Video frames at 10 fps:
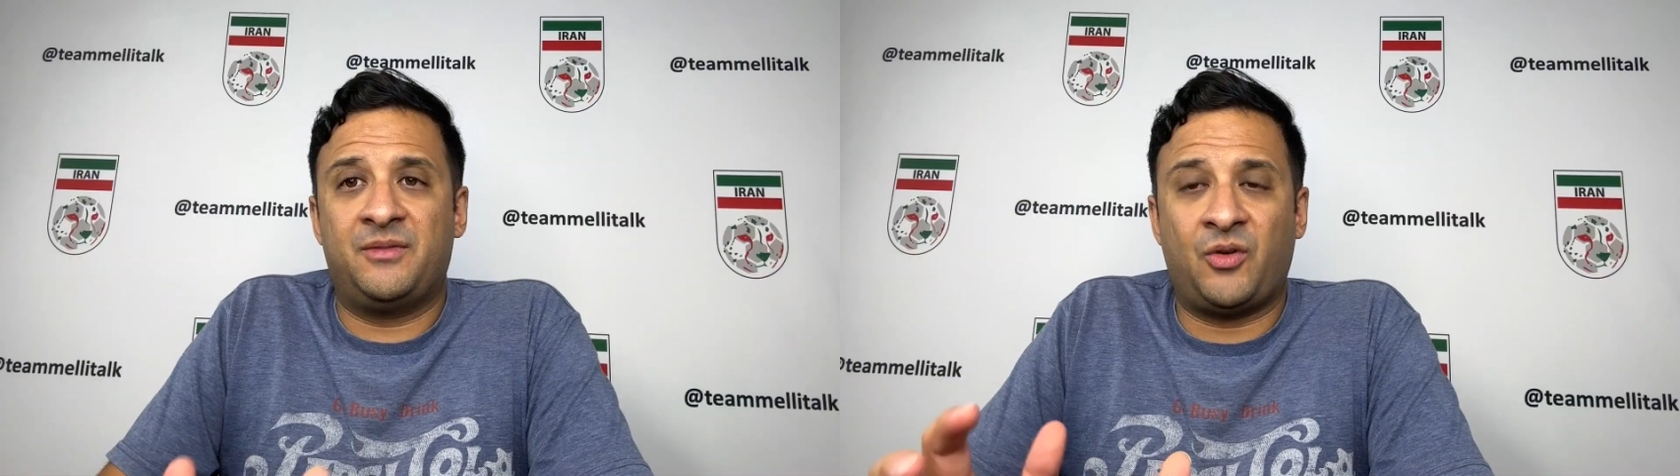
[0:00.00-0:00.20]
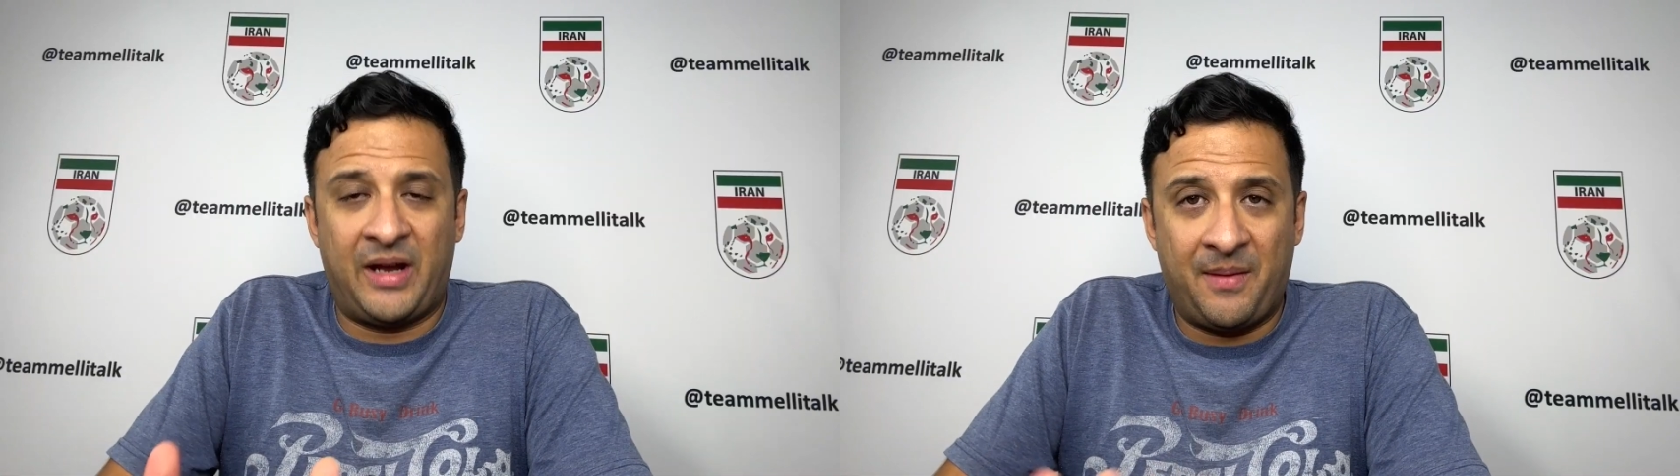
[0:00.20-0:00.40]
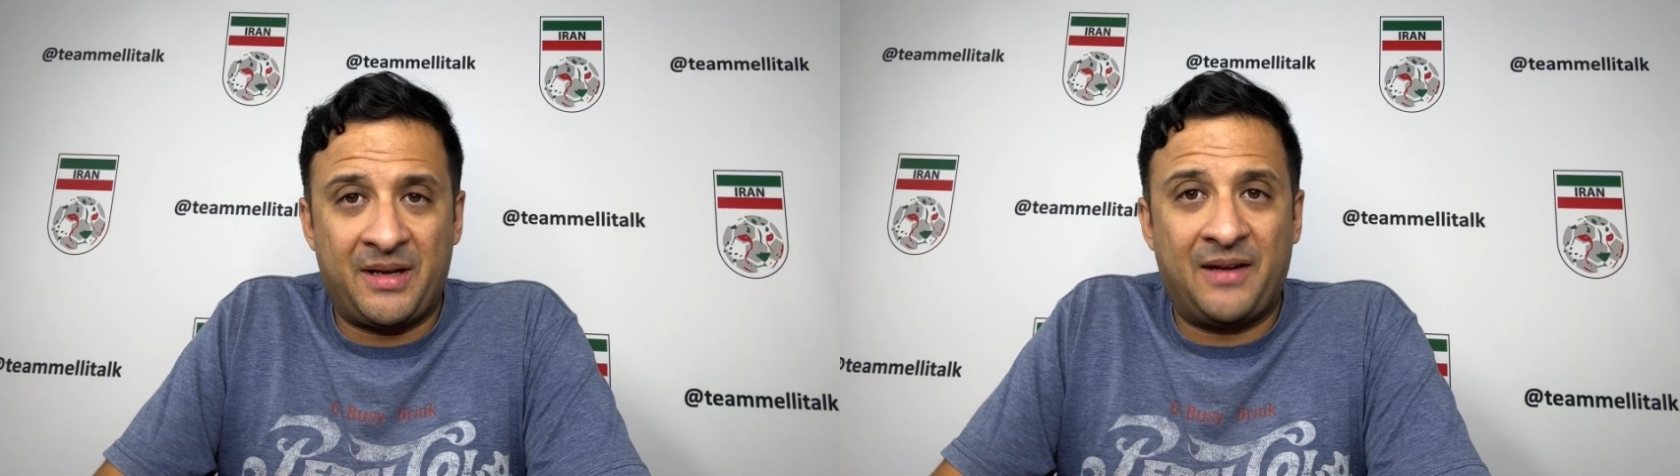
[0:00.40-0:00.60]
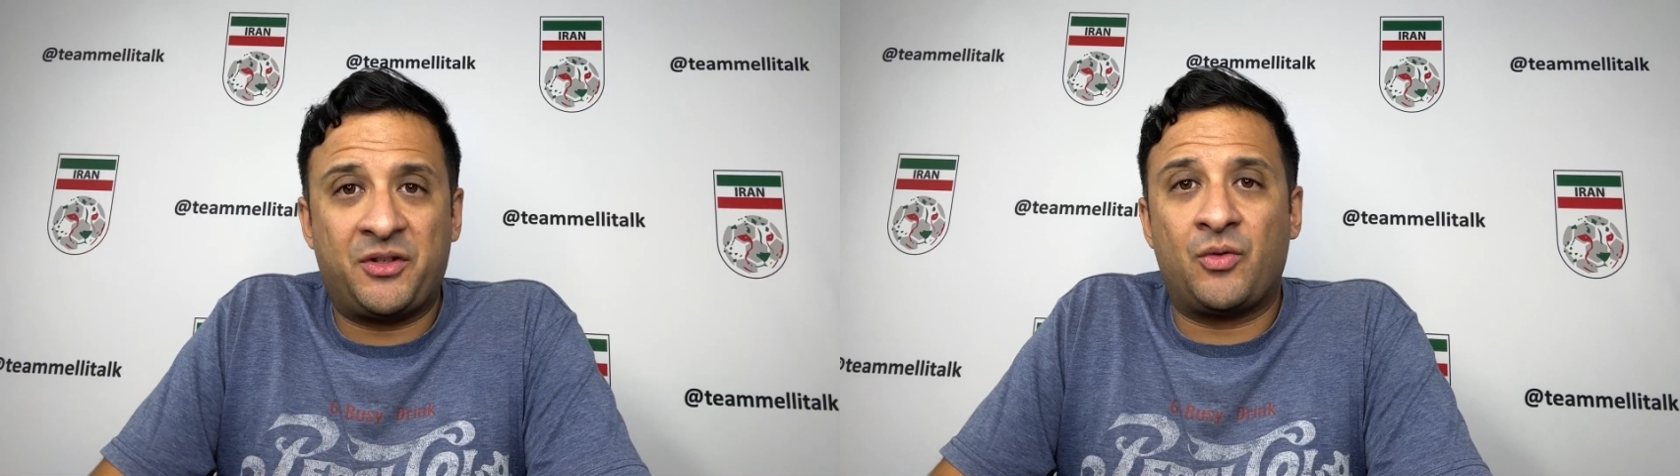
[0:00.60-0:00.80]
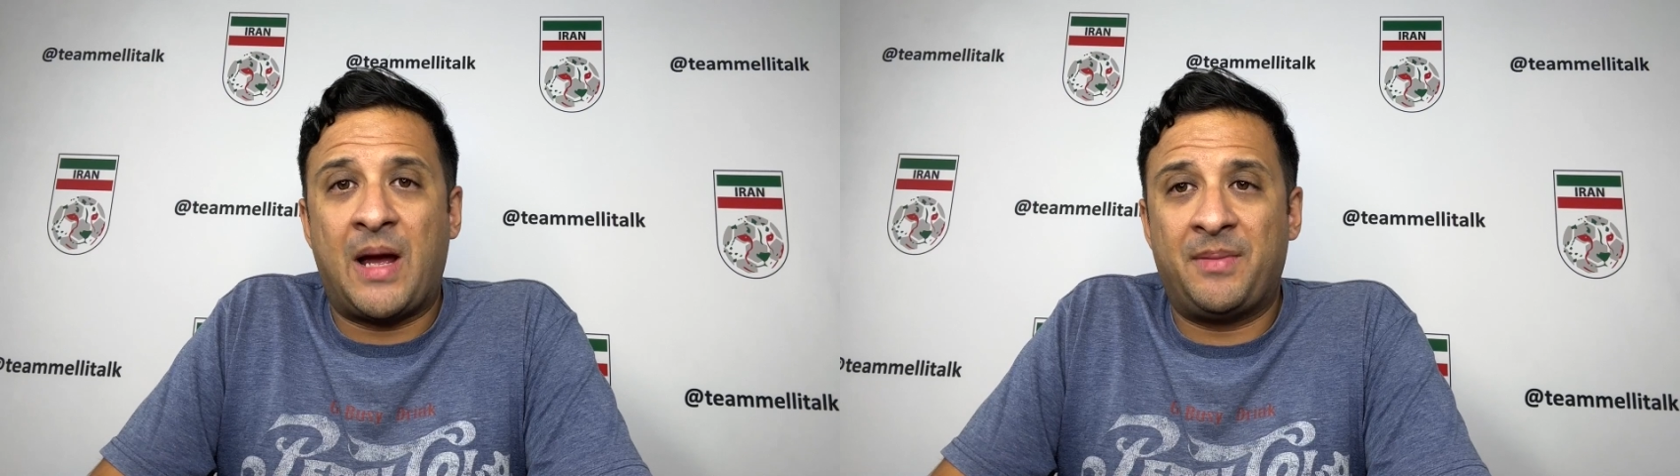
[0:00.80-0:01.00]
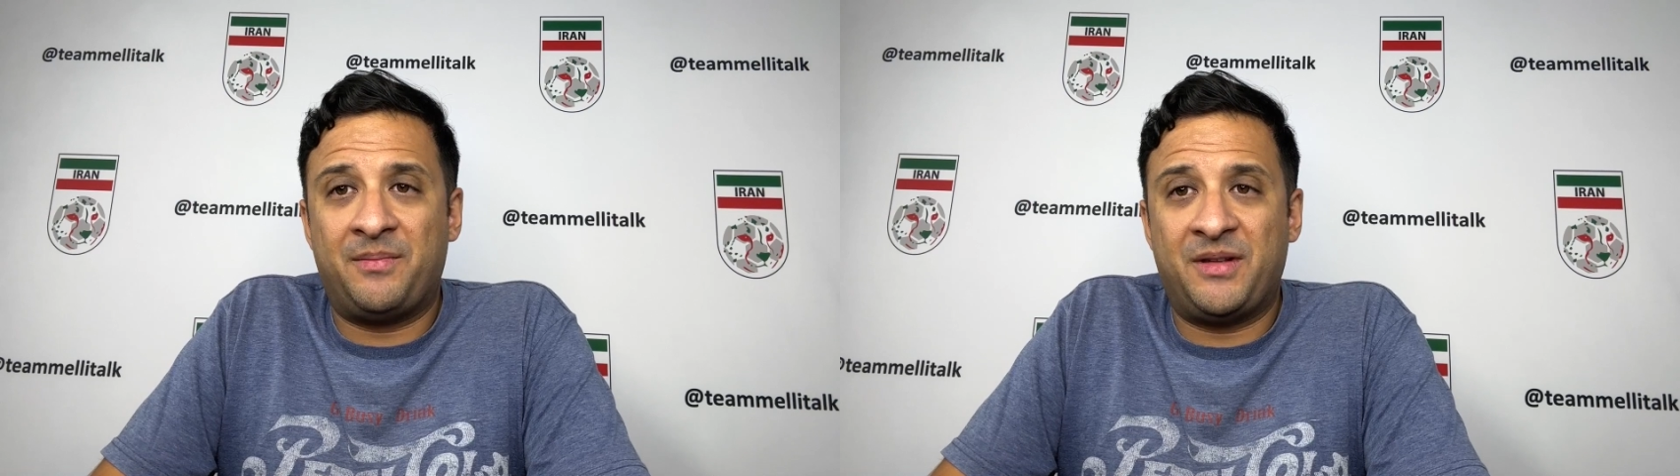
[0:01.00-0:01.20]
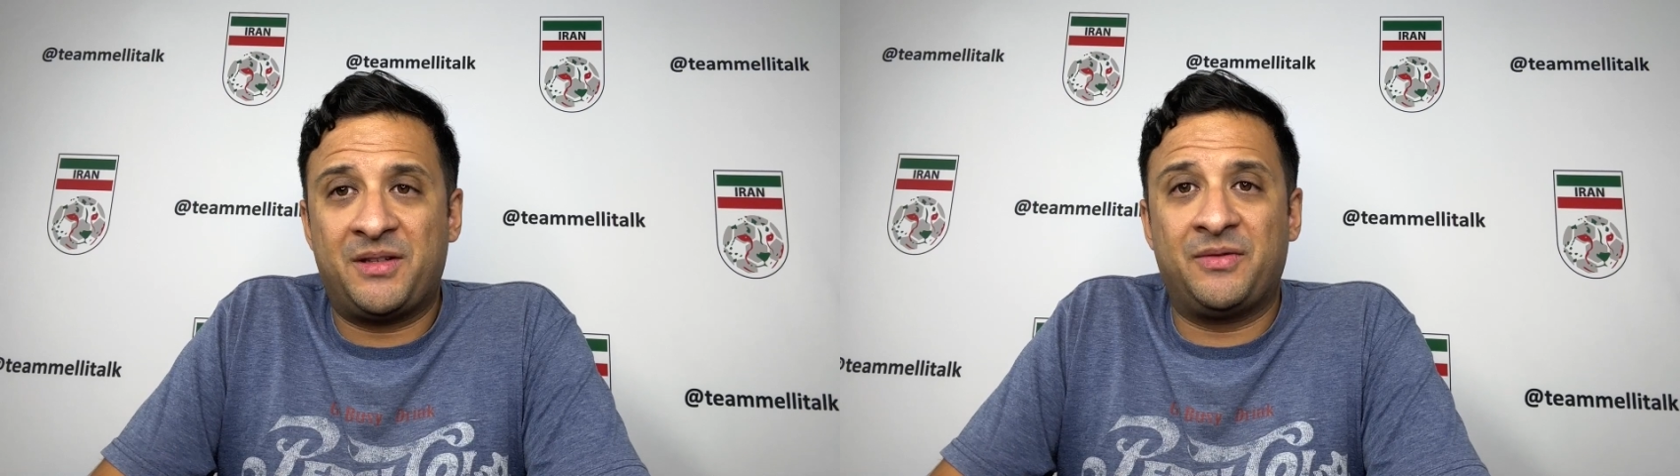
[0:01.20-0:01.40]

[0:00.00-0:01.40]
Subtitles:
So I am going to have to wrap up this